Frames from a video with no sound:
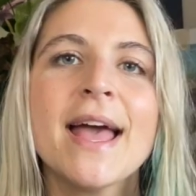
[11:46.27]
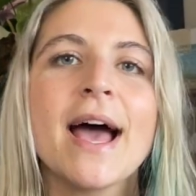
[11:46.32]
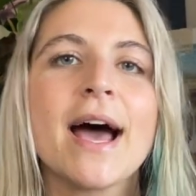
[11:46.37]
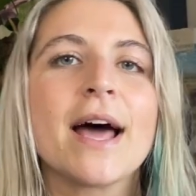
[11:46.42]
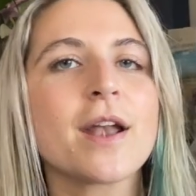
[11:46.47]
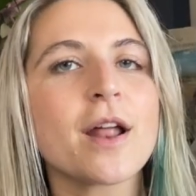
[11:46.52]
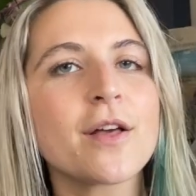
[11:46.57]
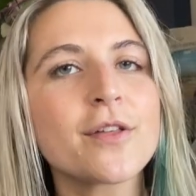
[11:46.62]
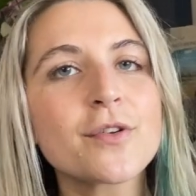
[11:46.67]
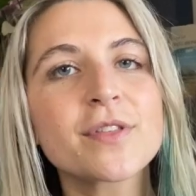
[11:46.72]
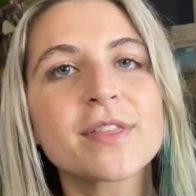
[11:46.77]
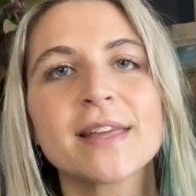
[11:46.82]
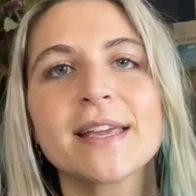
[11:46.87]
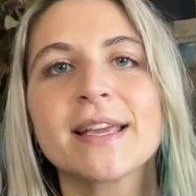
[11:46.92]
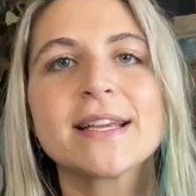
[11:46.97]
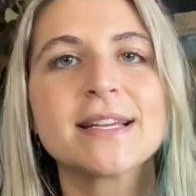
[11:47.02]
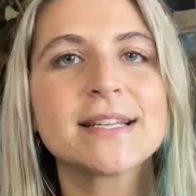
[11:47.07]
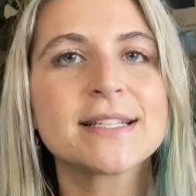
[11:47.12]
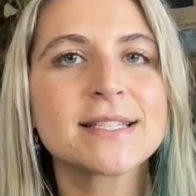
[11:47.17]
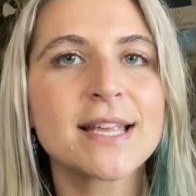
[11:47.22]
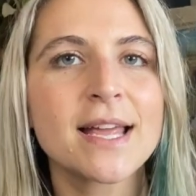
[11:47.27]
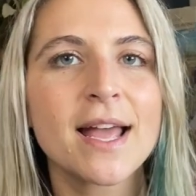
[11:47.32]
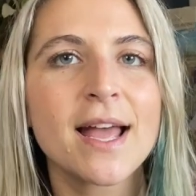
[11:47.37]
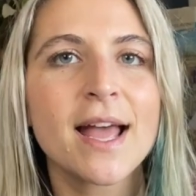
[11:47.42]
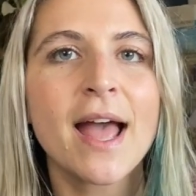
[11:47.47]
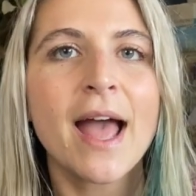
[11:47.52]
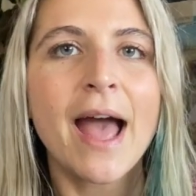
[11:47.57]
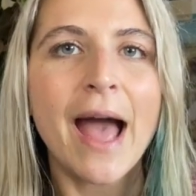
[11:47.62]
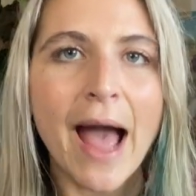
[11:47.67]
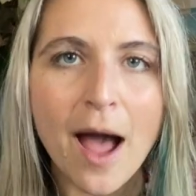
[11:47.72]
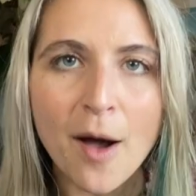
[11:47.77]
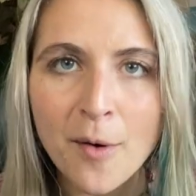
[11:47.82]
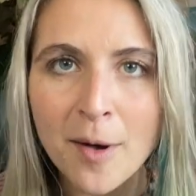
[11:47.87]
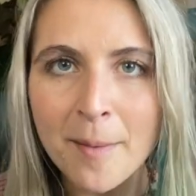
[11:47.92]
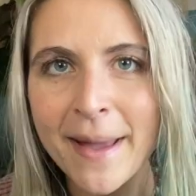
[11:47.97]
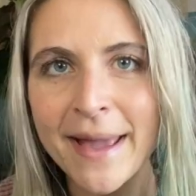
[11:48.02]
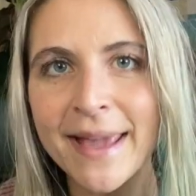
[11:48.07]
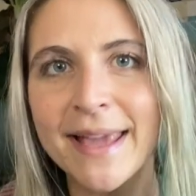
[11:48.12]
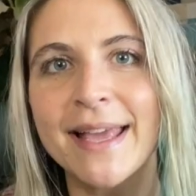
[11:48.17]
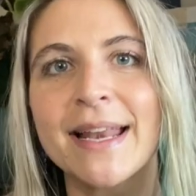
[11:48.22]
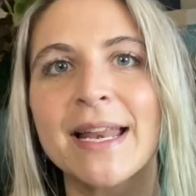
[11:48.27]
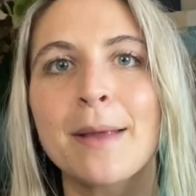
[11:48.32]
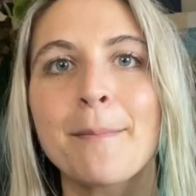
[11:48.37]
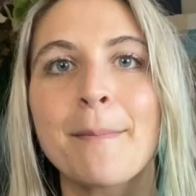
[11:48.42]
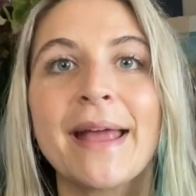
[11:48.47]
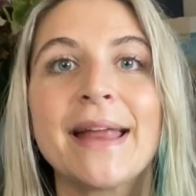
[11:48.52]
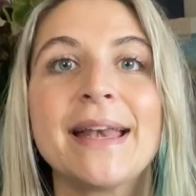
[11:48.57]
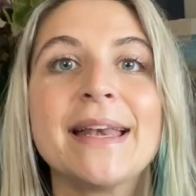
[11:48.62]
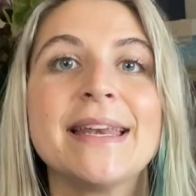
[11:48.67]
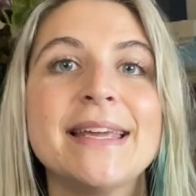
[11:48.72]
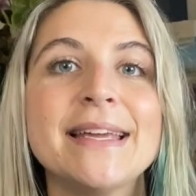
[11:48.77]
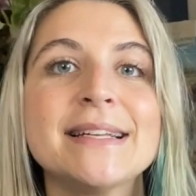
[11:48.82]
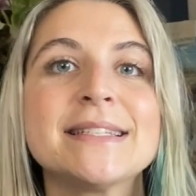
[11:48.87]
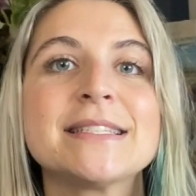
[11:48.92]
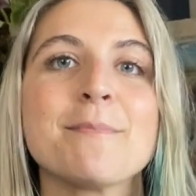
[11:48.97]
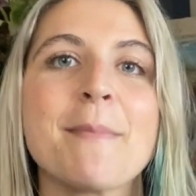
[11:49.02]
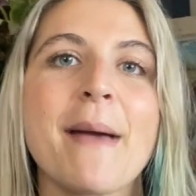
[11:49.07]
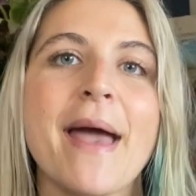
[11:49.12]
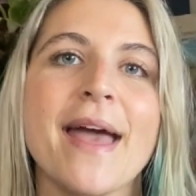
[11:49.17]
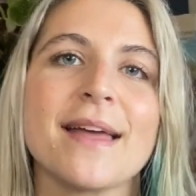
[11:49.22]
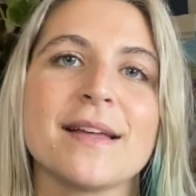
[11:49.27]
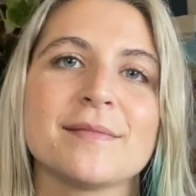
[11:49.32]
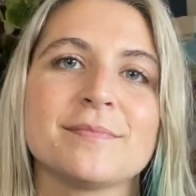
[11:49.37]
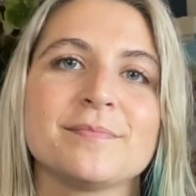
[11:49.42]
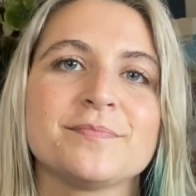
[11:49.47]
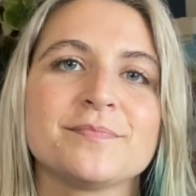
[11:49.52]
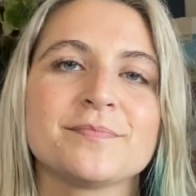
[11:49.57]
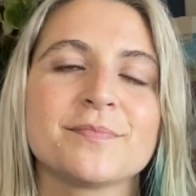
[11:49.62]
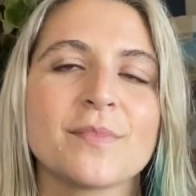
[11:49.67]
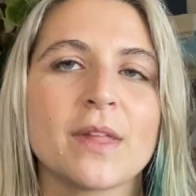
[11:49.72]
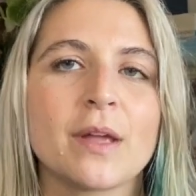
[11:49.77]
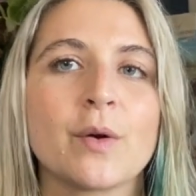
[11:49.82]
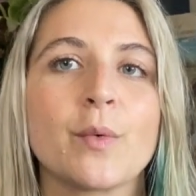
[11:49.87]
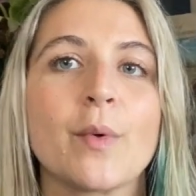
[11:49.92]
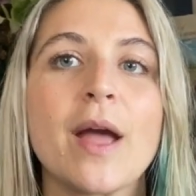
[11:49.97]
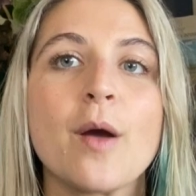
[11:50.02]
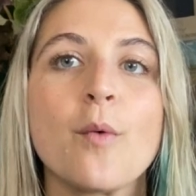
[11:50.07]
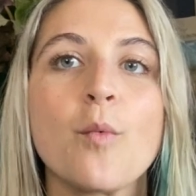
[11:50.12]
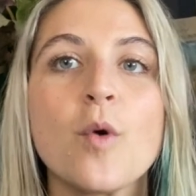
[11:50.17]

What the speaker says: Another thing is, how am I getting my needs met, right?